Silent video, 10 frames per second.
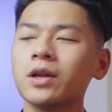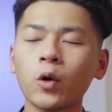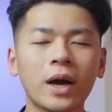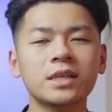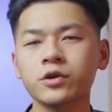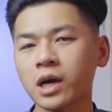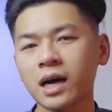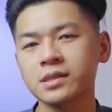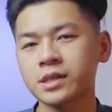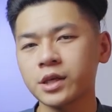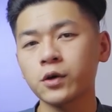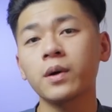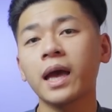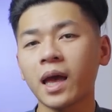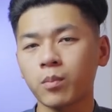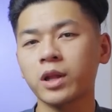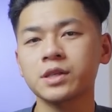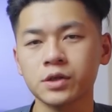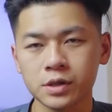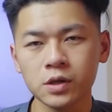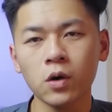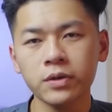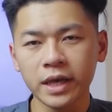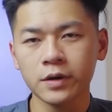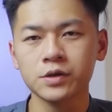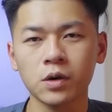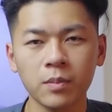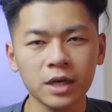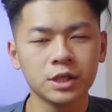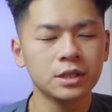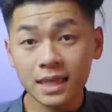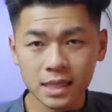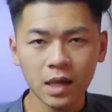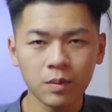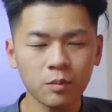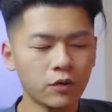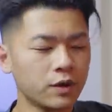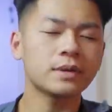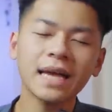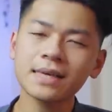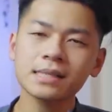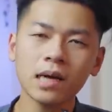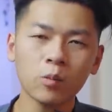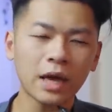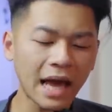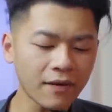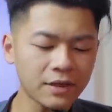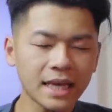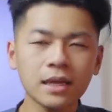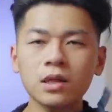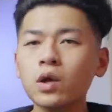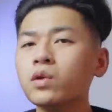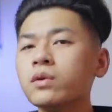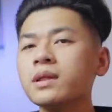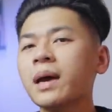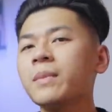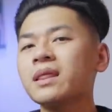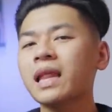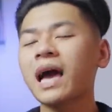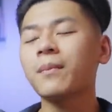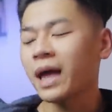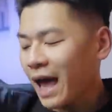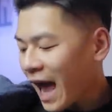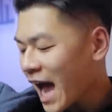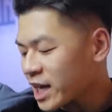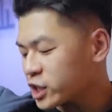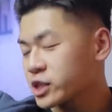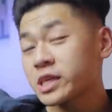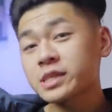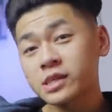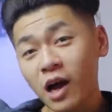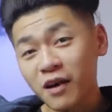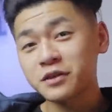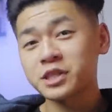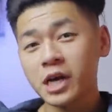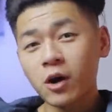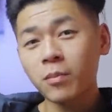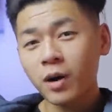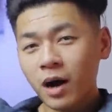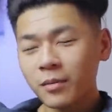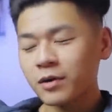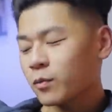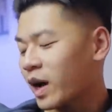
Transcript: No extra cost to you and bless your soul. Thank you so much. Let's keep it moving. Next up, we have the Lululemon Lab Ashta Soft Shell Bomber.